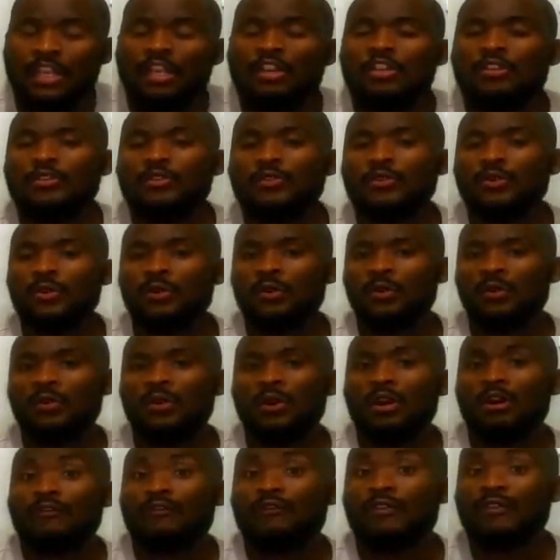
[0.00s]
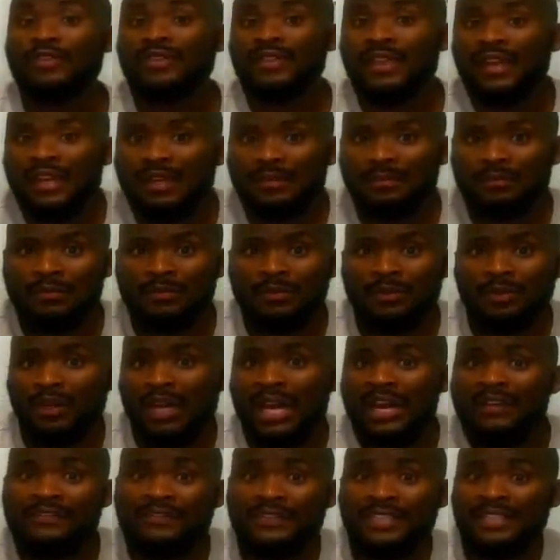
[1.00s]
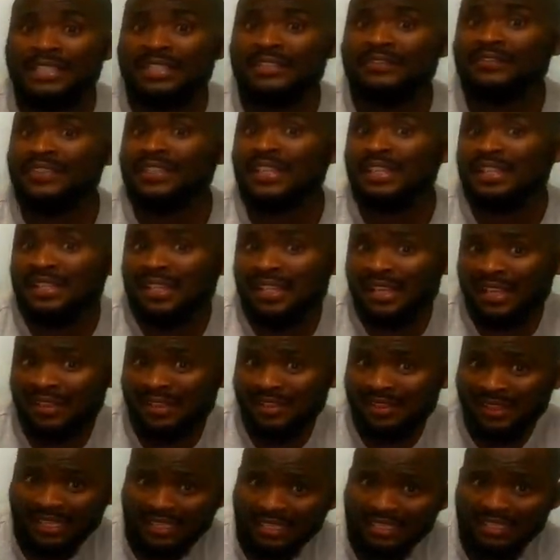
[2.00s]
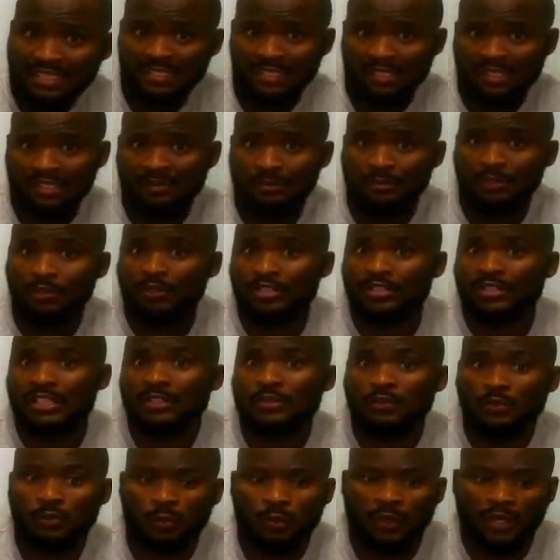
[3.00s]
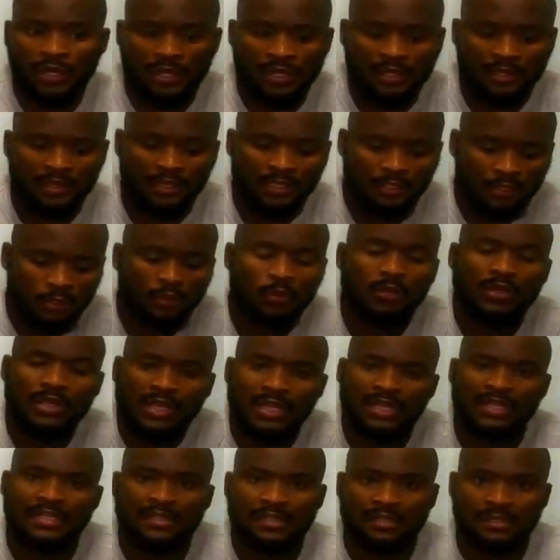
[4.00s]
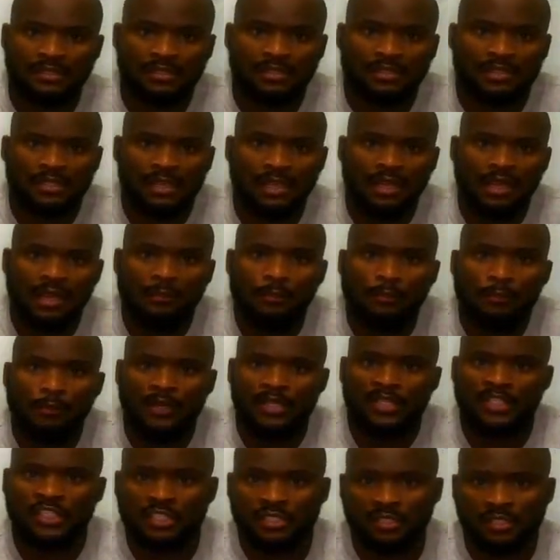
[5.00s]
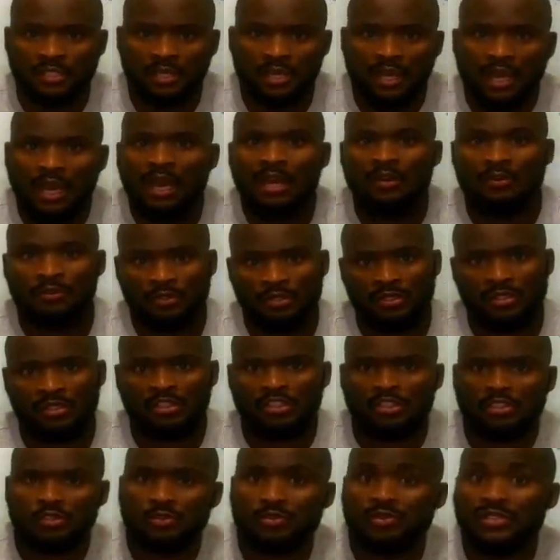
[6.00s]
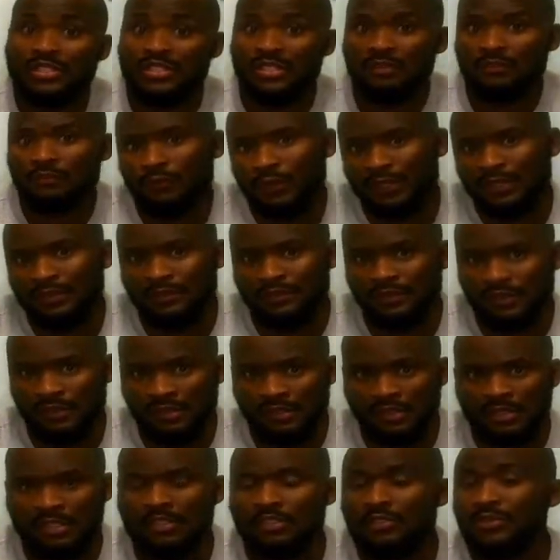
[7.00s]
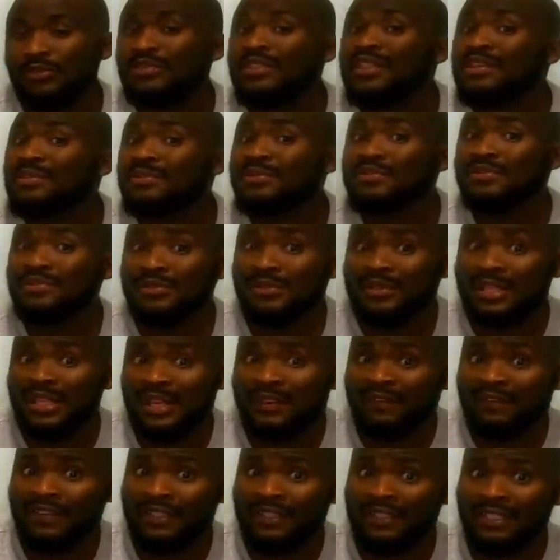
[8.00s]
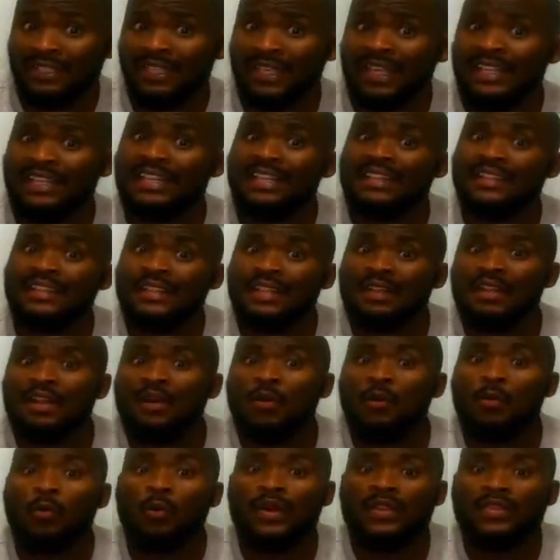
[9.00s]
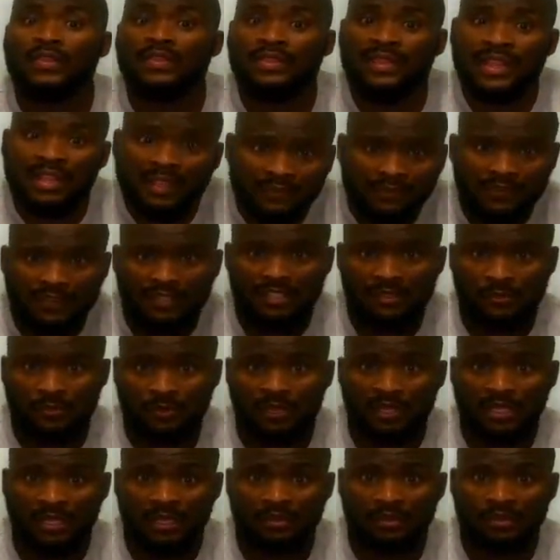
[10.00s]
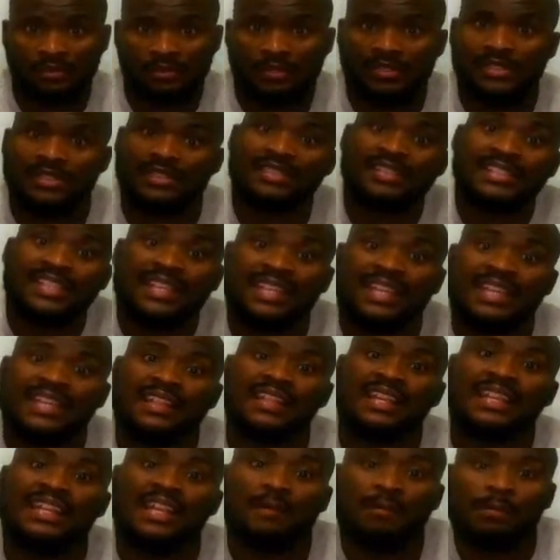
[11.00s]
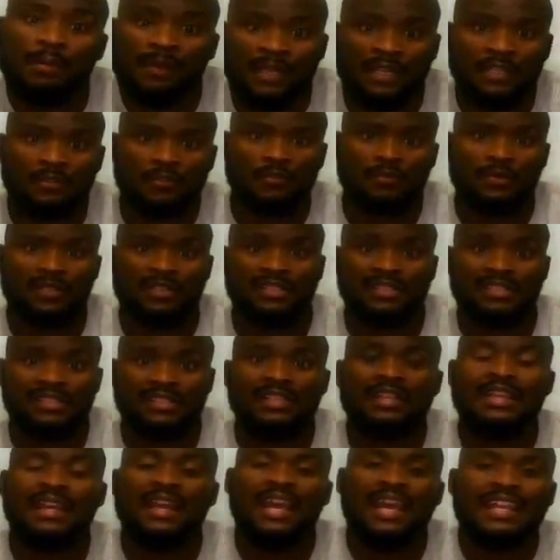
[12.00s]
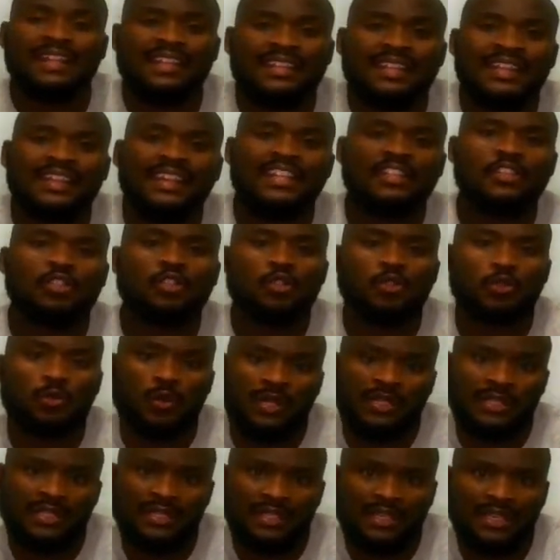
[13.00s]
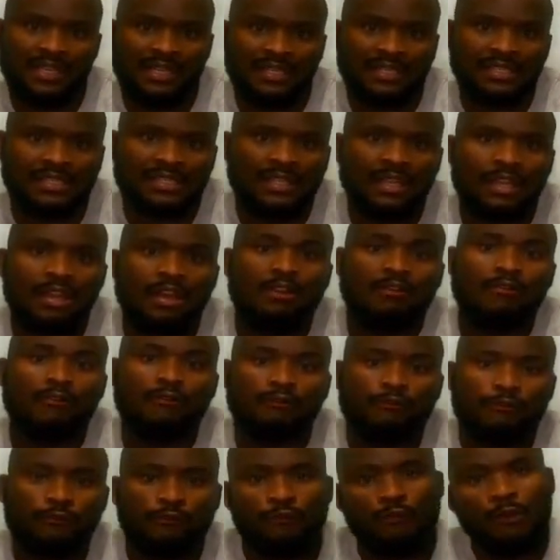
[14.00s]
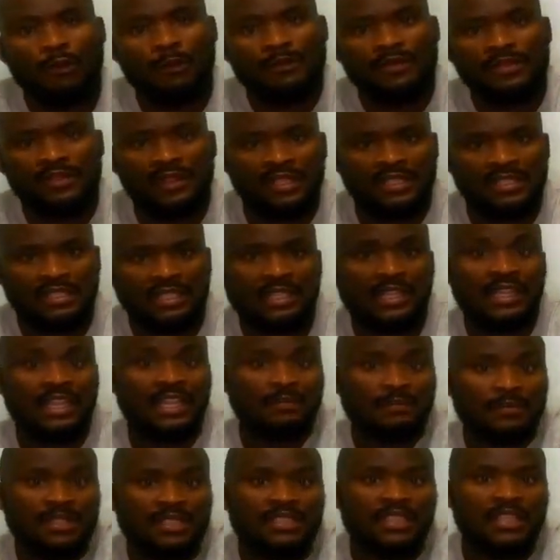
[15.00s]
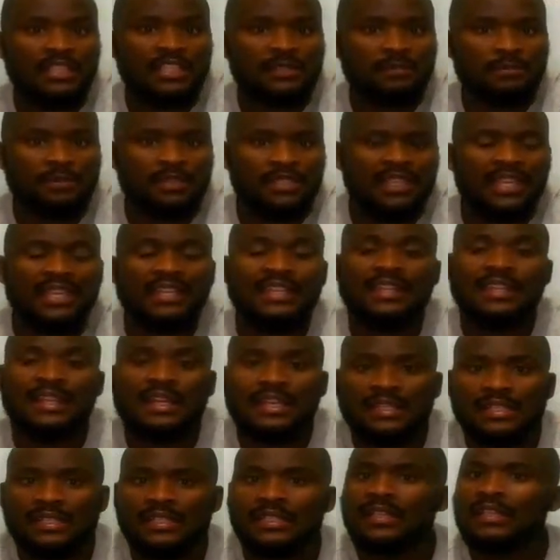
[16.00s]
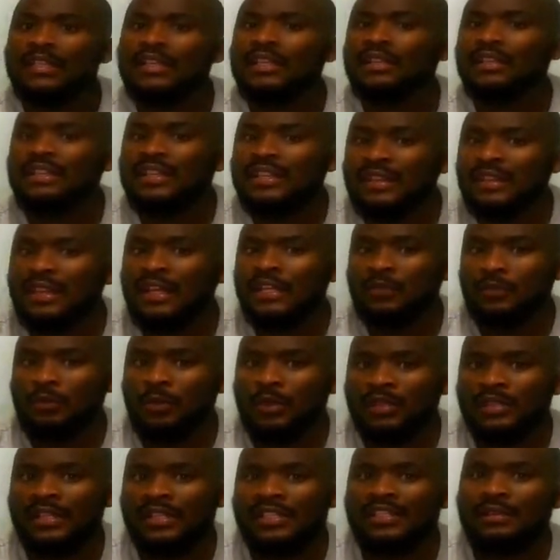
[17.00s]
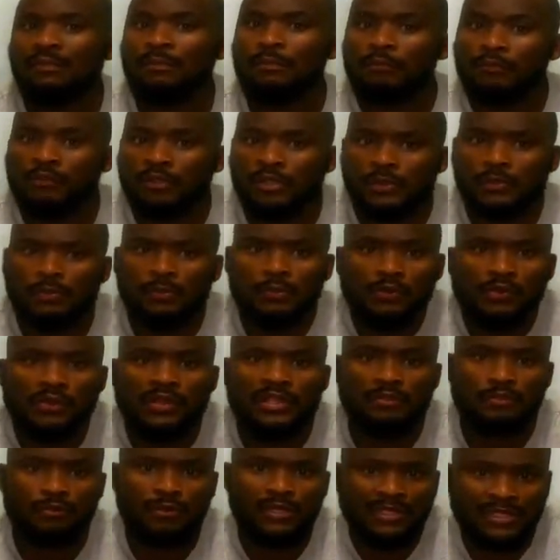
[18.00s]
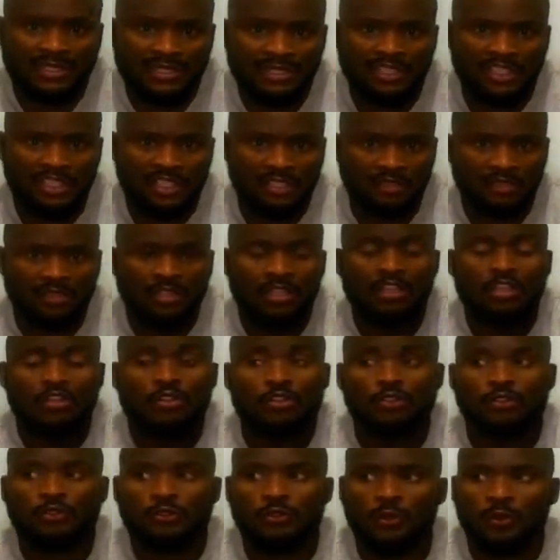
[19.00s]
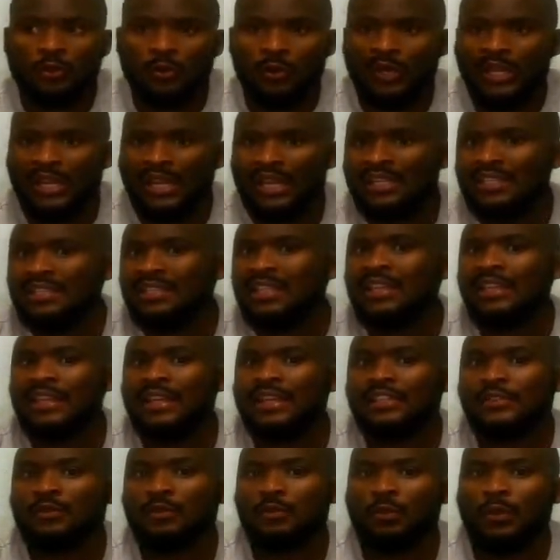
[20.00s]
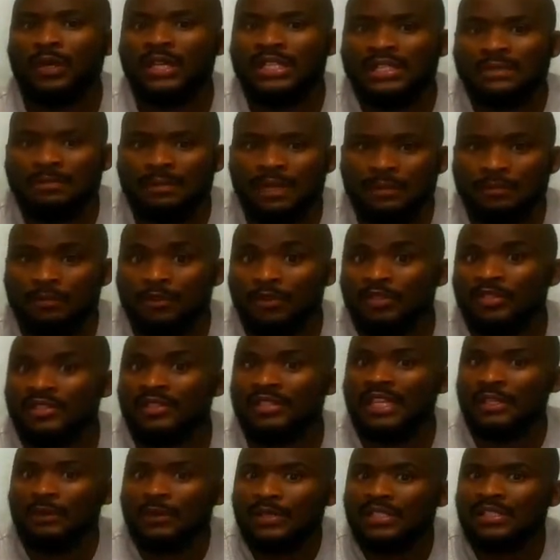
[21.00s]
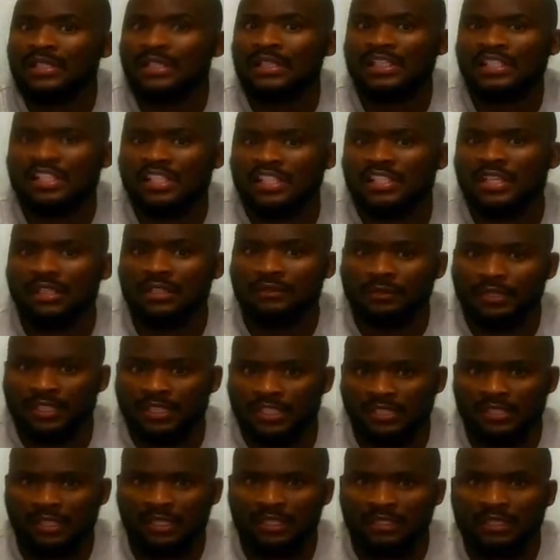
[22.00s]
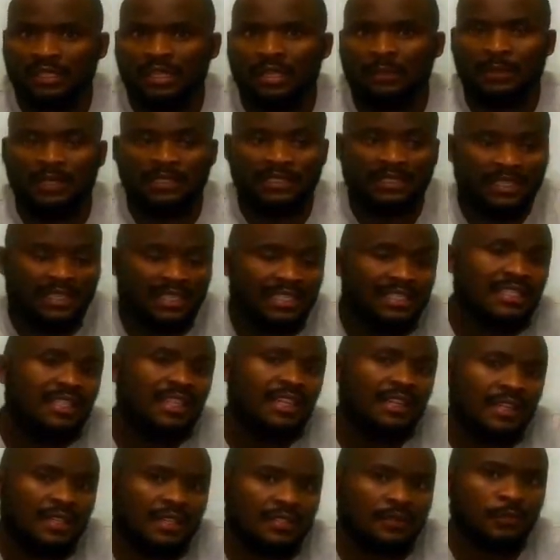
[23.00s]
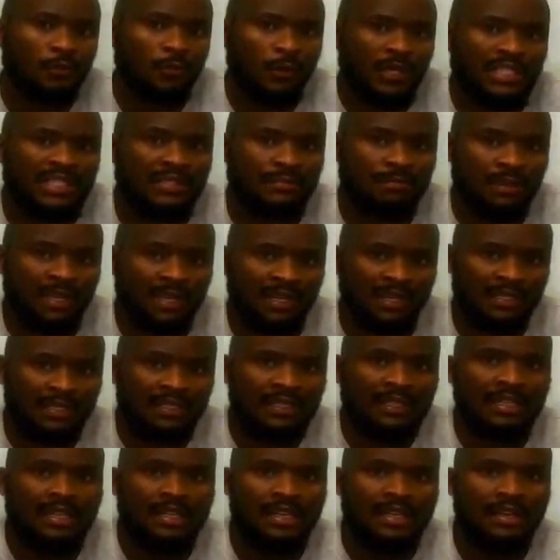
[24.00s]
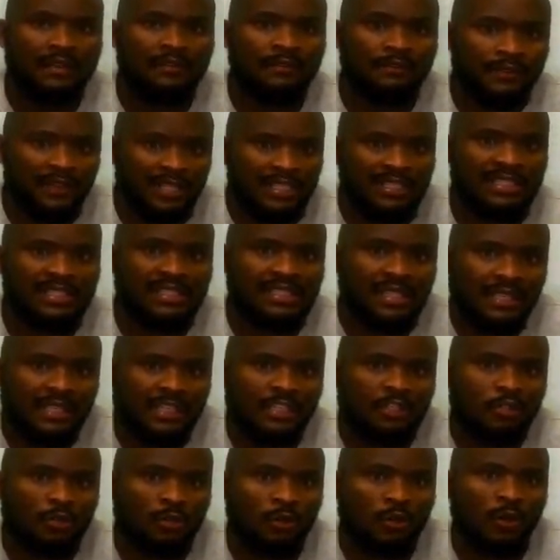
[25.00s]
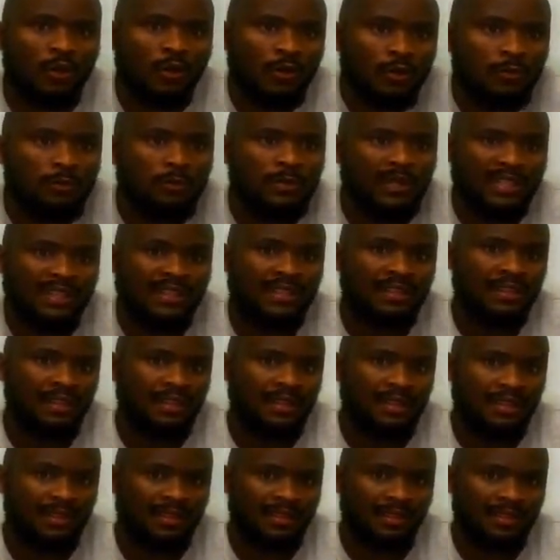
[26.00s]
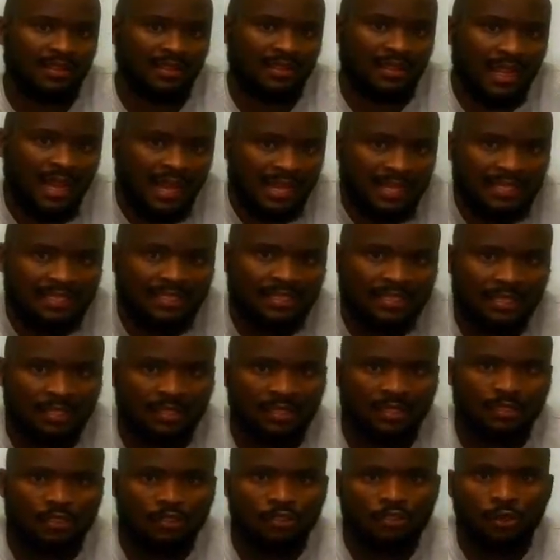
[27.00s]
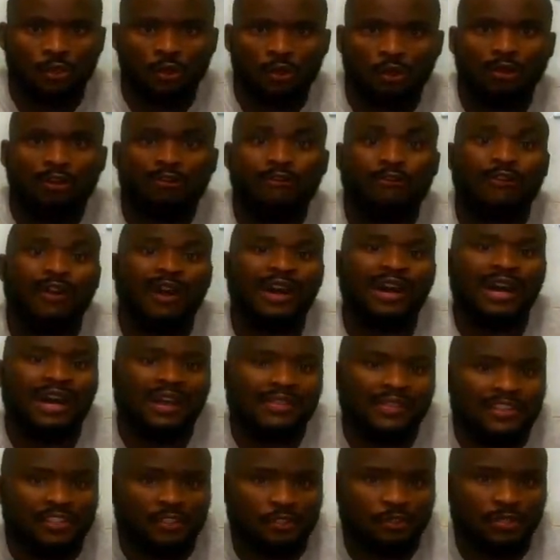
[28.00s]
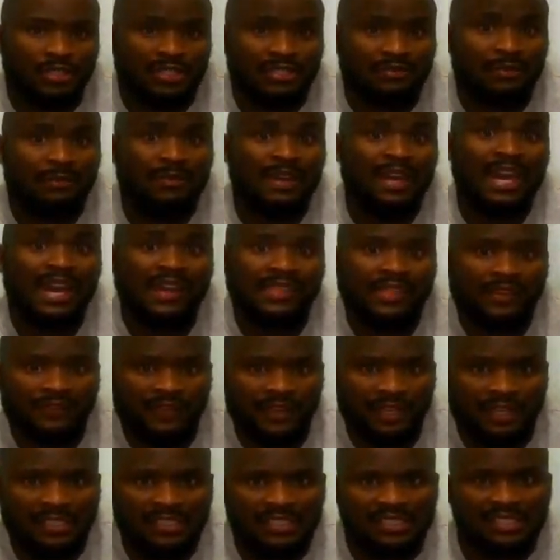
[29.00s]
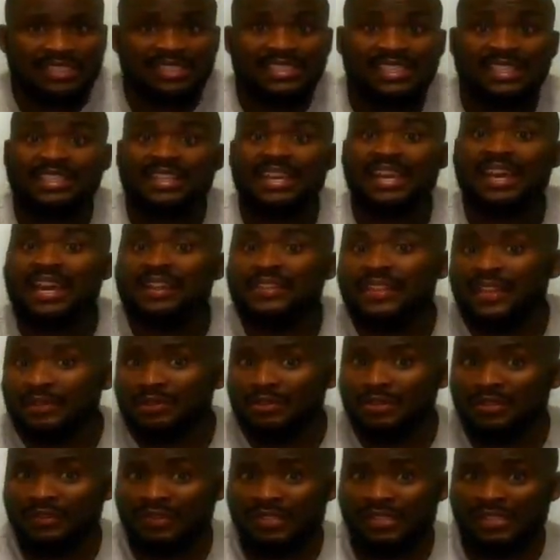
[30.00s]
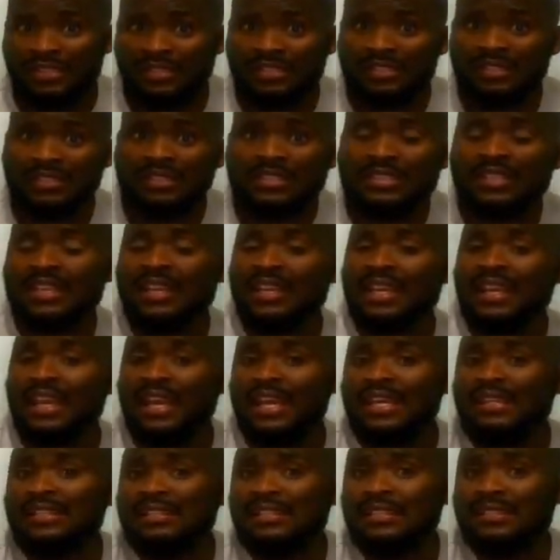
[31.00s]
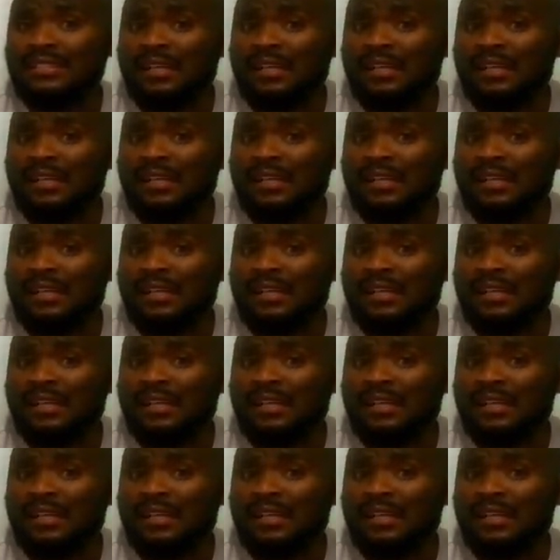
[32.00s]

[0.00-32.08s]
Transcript: So for them, after they've done their third year, because that's where the two classes branch out into different fields. So they will do their final year and then when they finish with their course, they can then apply to medicine and then they can join the class from third year, the MBCHB, and then in that way there's a smooth transition so as the years went by because that was the initial rationale but as the years went by they decided to open that door for other students from other faculties and other universities hence